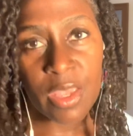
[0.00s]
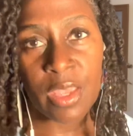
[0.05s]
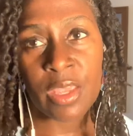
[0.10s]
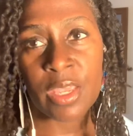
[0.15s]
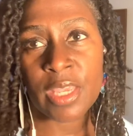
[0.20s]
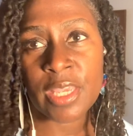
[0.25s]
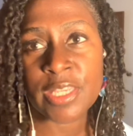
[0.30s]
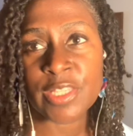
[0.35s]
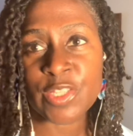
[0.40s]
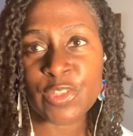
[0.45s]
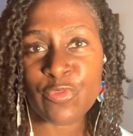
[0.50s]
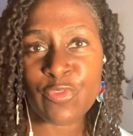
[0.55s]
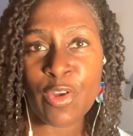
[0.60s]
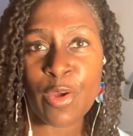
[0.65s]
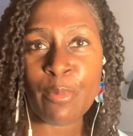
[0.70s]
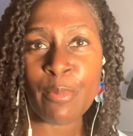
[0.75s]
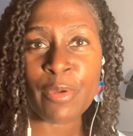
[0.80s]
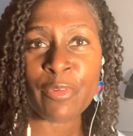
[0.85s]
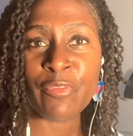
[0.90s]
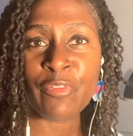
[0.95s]
is
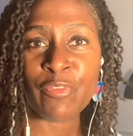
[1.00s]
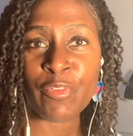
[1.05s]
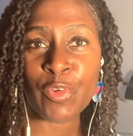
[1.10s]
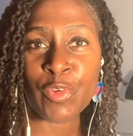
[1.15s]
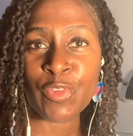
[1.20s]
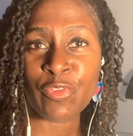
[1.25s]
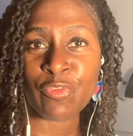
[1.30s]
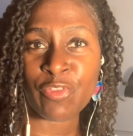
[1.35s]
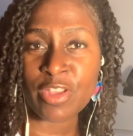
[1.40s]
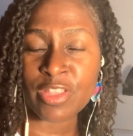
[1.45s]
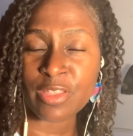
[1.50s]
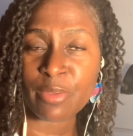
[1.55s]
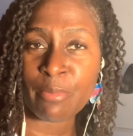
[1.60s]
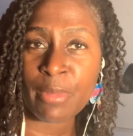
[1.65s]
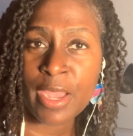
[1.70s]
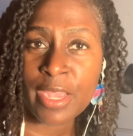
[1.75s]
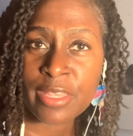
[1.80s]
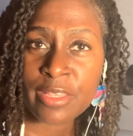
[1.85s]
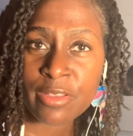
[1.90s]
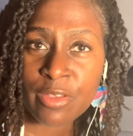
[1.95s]
from a good friend of
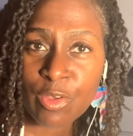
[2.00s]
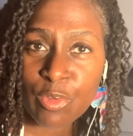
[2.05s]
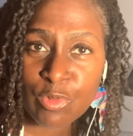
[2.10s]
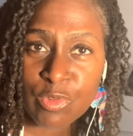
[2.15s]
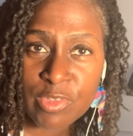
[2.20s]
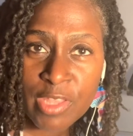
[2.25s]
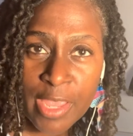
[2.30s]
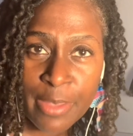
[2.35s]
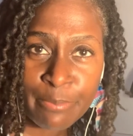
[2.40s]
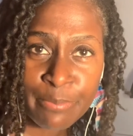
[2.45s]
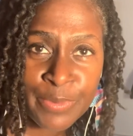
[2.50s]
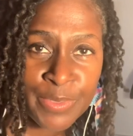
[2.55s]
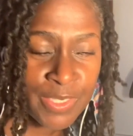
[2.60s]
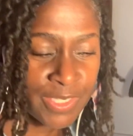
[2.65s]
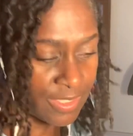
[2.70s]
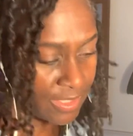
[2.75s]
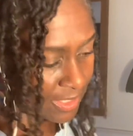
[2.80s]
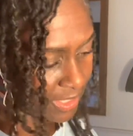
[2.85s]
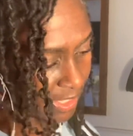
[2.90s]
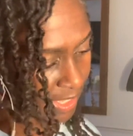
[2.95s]
mine called
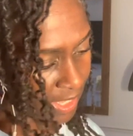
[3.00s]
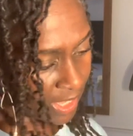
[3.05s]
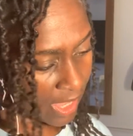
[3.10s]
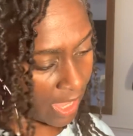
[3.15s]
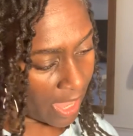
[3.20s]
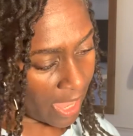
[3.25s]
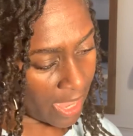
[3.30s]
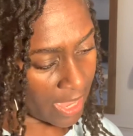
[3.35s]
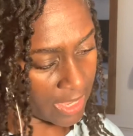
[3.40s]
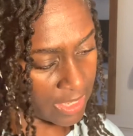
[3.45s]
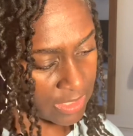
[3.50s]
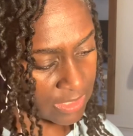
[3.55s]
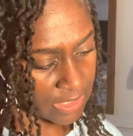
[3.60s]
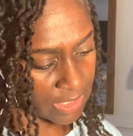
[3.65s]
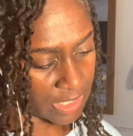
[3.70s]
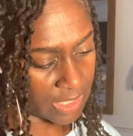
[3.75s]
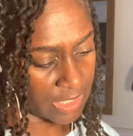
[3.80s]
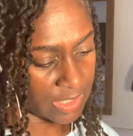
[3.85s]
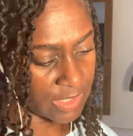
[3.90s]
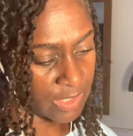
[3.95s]
Debs, and
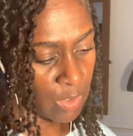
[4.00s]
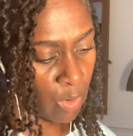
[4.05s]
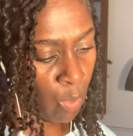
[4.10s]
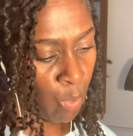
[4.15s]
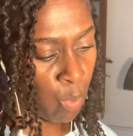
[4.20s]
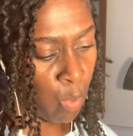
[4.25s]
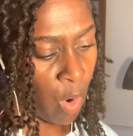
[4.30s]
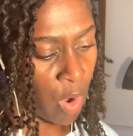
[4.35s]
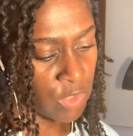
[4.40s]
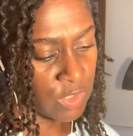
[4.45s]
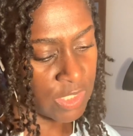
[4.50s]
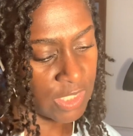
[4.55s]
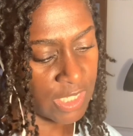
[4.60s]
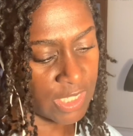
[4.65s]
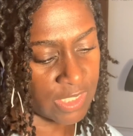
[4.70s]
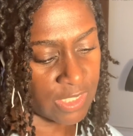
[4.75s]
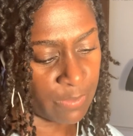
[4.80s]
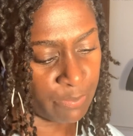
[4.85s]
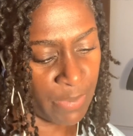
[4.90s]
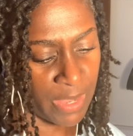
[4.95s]
it's, what is
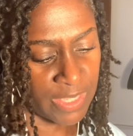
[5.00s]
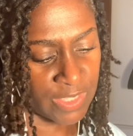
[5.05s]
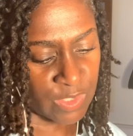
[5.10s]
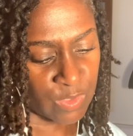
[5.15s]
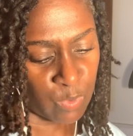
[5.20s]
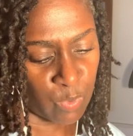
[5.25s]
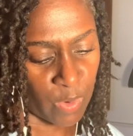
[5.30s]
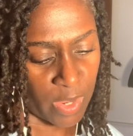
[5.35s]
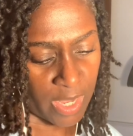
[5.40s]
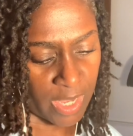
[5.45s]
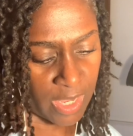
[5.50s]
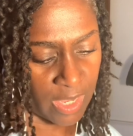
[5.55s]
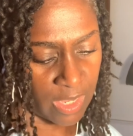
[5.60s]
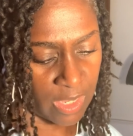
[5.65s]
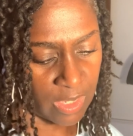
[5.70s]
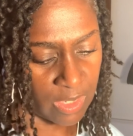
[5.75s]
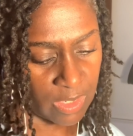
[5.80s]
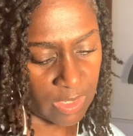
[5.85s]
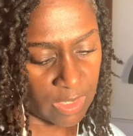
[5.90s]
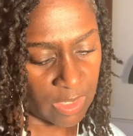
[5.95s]
the best way
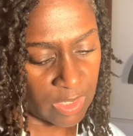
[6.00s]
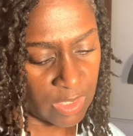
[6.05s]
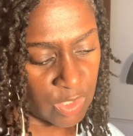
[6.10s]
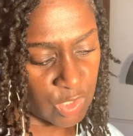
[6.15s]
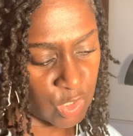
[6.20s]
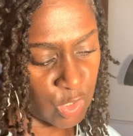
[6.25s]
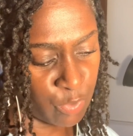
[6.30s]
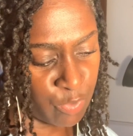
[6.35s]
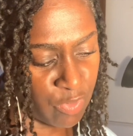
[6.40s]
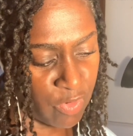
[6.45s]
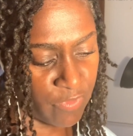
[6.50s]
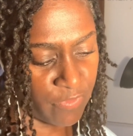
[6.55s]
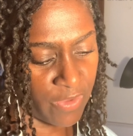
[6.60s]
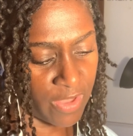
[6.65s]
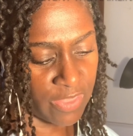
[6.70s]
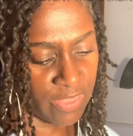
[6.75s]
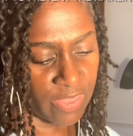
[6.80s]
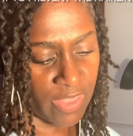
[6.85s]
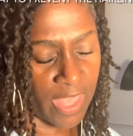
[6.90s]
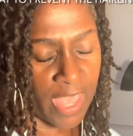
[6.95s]
to
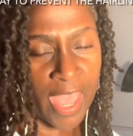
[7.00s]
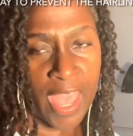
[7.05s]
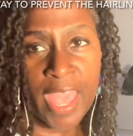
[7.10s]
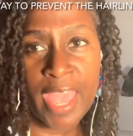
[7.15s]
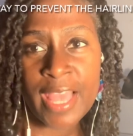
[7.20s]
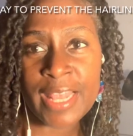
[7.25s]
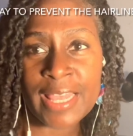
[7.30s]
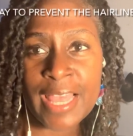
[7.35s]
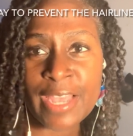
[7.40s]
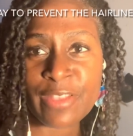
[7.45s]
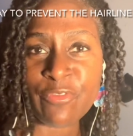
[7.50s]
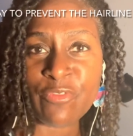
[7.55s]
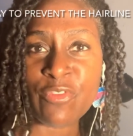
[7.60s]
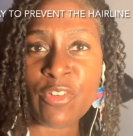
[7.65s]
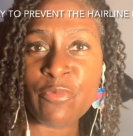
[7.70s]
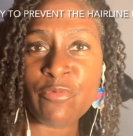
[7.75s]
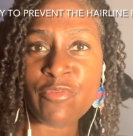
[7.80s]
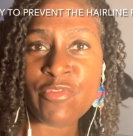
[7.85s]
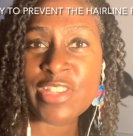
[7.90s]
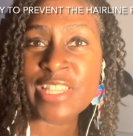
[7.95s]
prevent the hairline
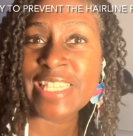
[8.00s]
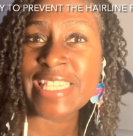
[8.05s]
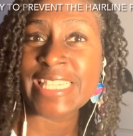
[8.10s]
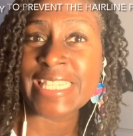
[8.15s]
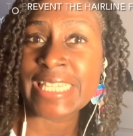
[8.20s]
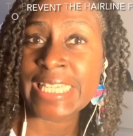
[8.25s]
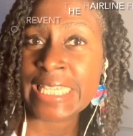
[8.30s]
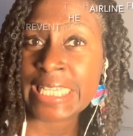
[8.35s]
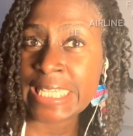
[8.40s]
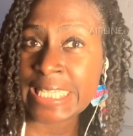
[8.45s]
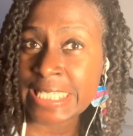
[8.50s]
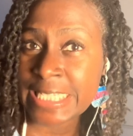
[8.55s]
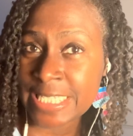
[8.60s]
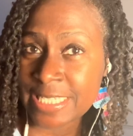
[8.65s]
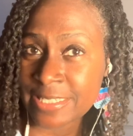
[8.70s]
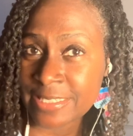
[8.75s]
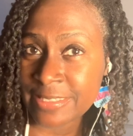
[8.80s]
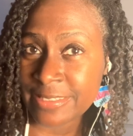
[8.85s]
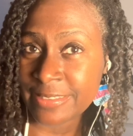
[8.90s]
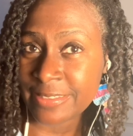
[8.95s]
from
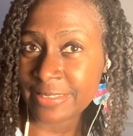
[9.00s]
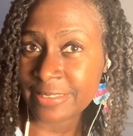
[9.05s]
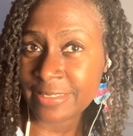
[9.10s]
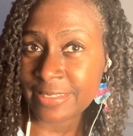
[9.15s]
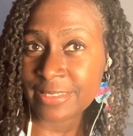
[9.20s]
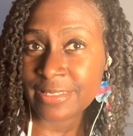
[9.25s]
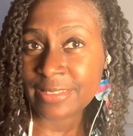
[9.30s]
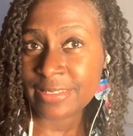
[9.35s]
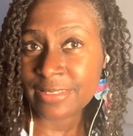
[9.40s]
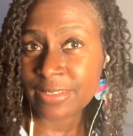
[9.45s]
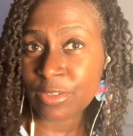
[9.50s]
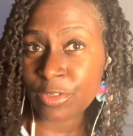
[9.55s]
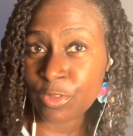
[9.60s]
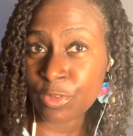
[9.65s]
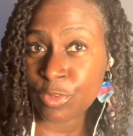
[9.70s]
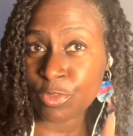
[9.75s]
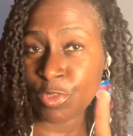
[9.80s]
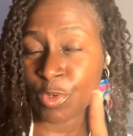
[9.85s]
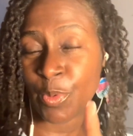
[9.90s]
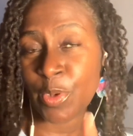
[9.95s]
receding?
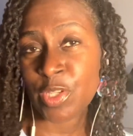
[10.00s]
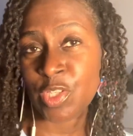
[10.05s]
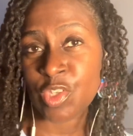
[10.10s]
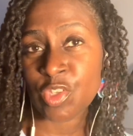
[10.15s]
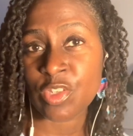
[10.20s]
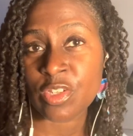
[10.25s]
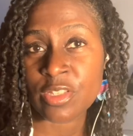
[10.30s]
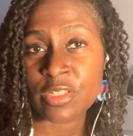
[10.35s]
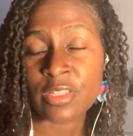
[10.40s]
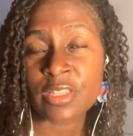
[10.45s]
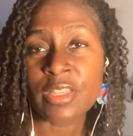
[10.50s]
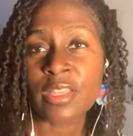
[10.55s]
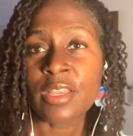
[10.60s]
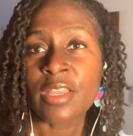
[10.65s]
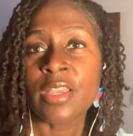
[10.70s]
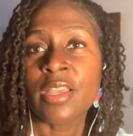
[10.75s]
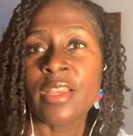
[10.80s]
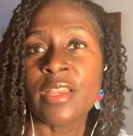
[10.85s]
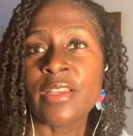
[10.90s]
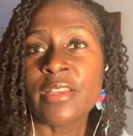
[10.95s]
Good question.
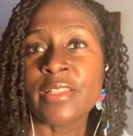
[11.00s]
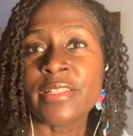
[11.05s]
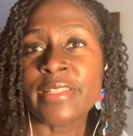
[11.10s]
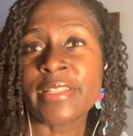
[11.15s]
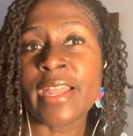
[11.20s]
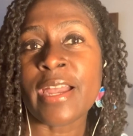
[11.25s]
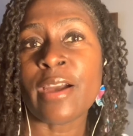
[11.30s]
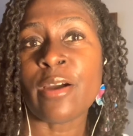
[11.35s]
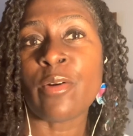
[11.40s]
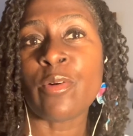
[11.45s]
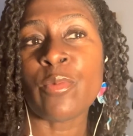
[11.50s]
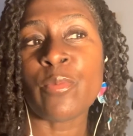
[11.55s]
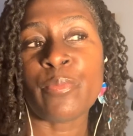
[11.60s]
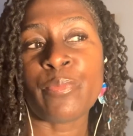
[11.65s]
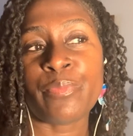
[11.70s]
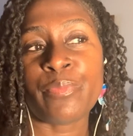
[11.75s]
Now,